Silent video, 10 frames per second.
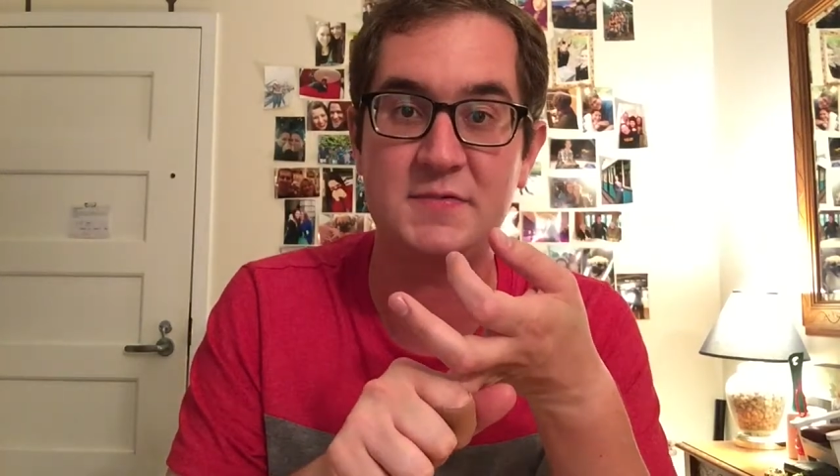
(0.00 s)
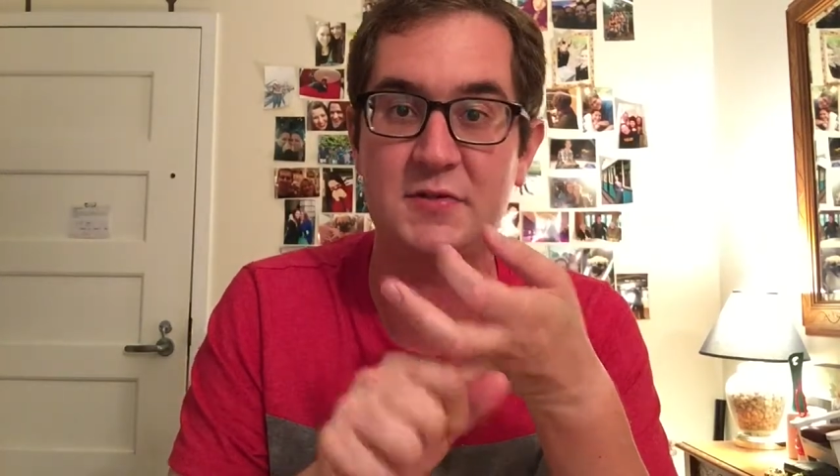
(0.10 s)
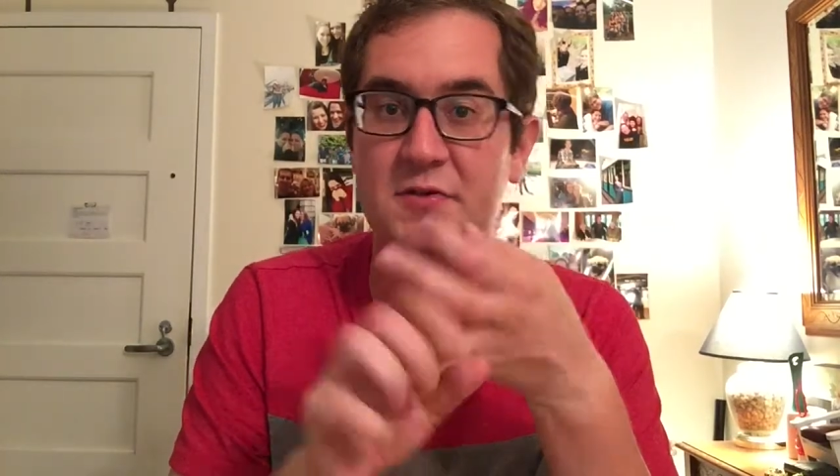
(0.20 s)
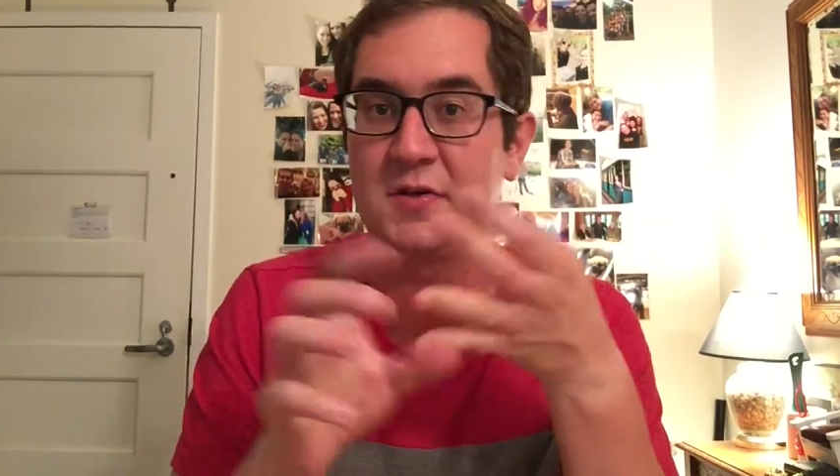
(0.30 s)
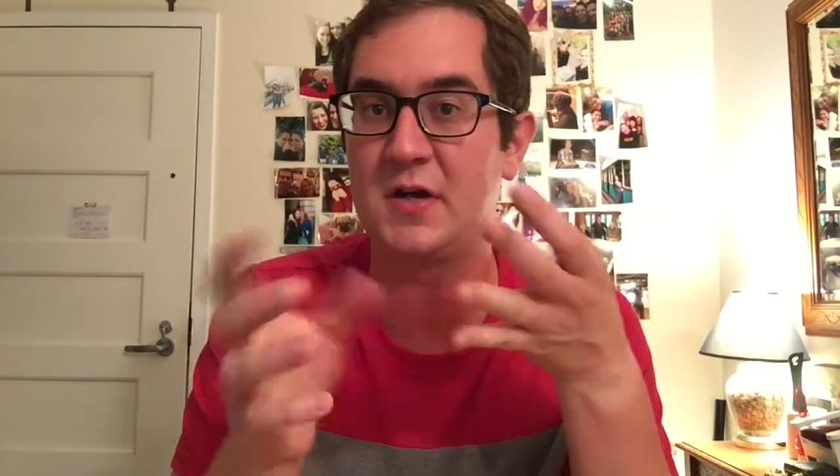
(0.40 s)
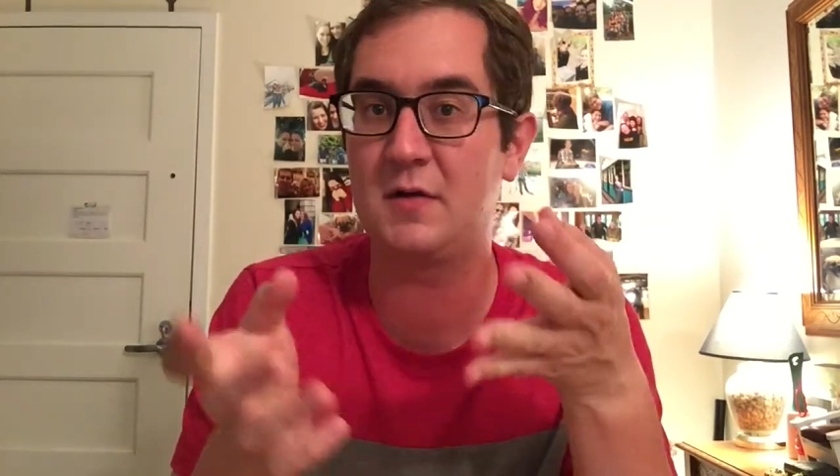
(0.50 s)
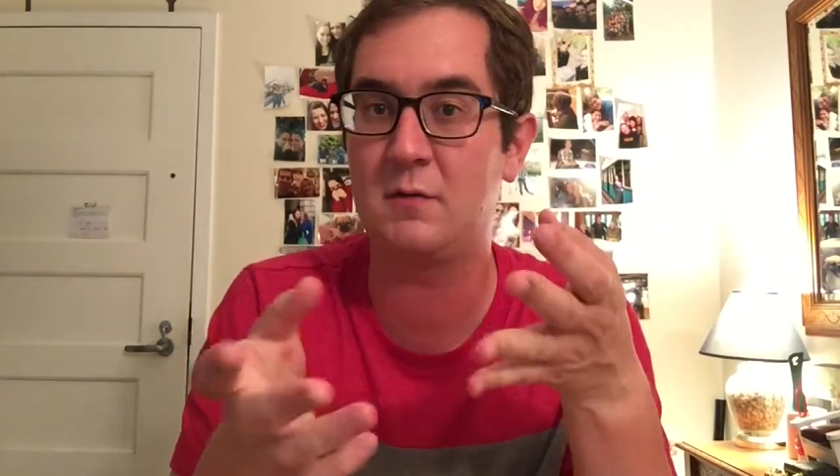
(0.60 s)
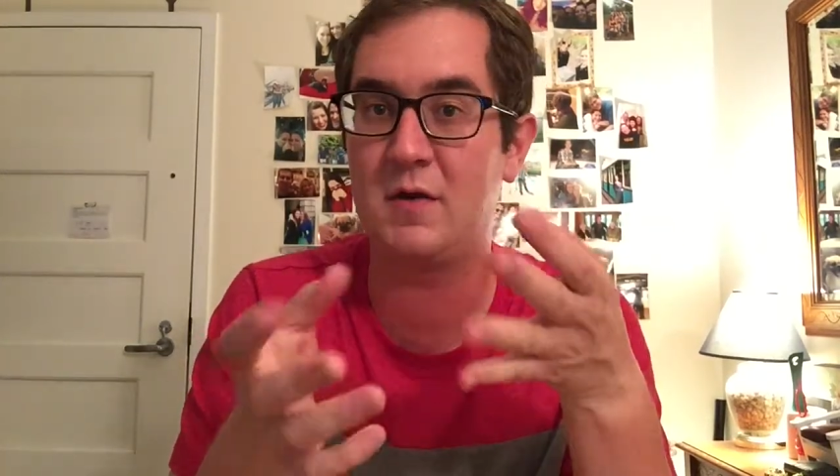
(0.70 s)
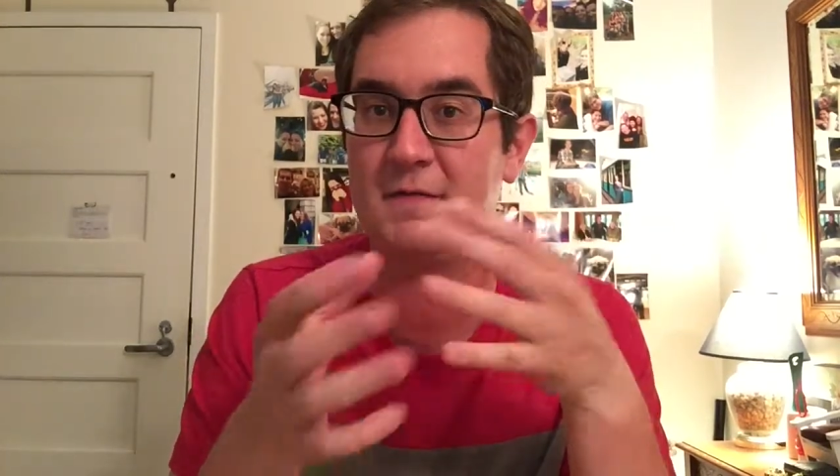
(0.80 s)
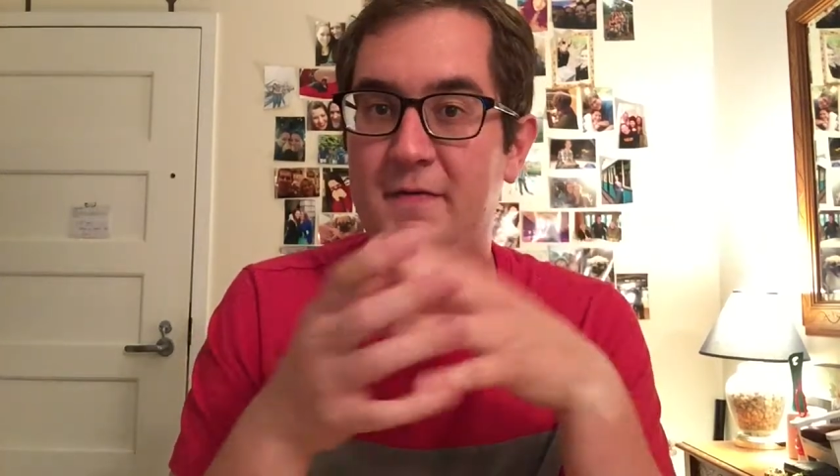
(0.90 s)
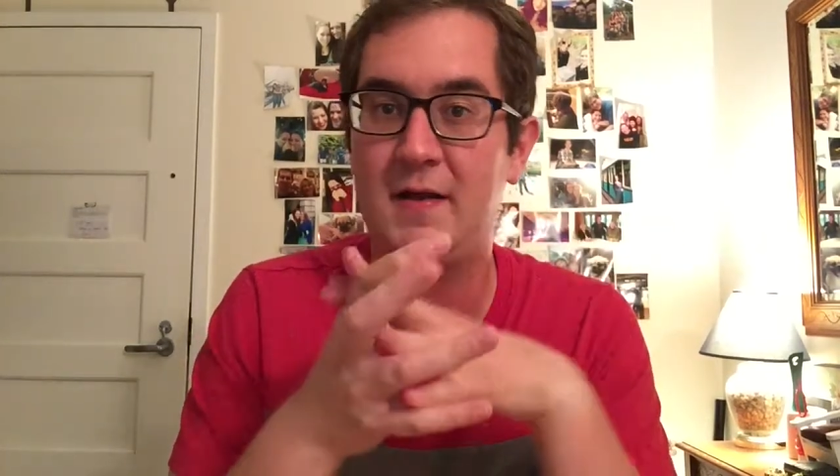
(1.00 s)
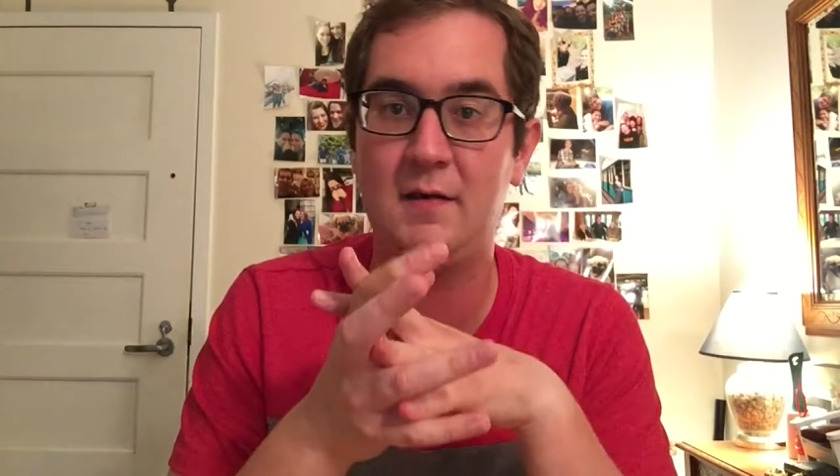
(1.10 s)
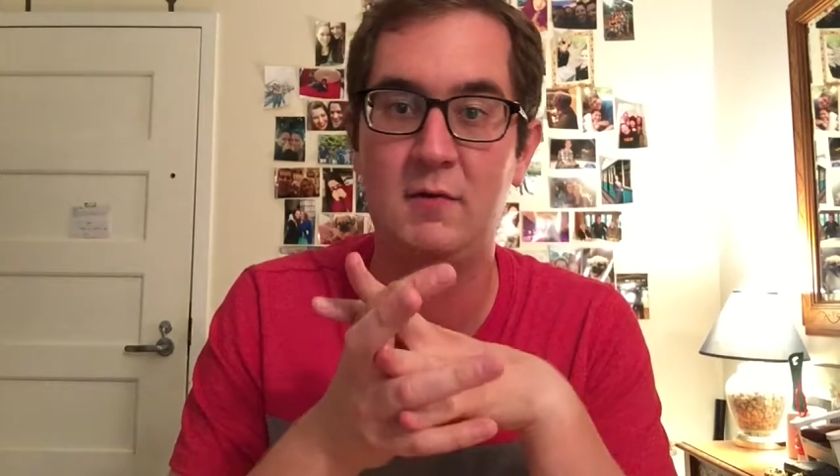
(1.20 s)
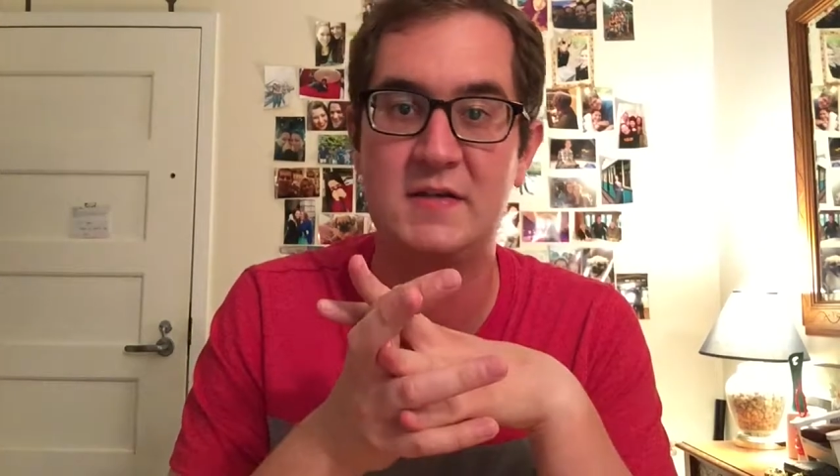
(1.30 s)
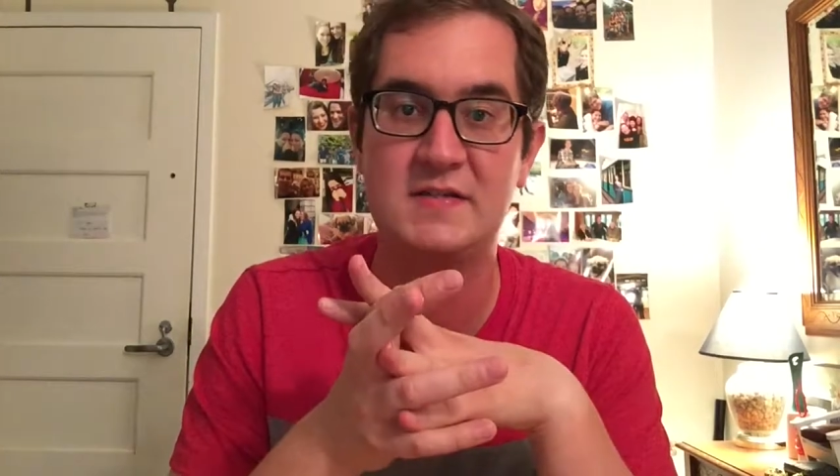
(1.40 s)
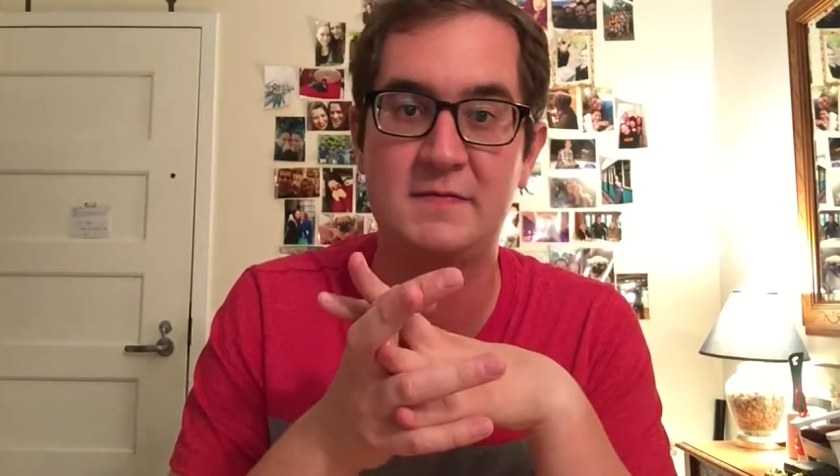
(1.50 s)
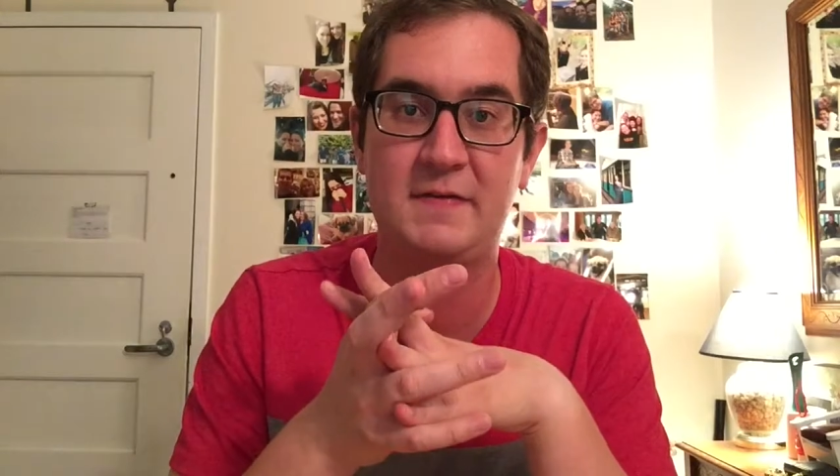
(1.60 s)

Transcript: so you're going to want to follow us to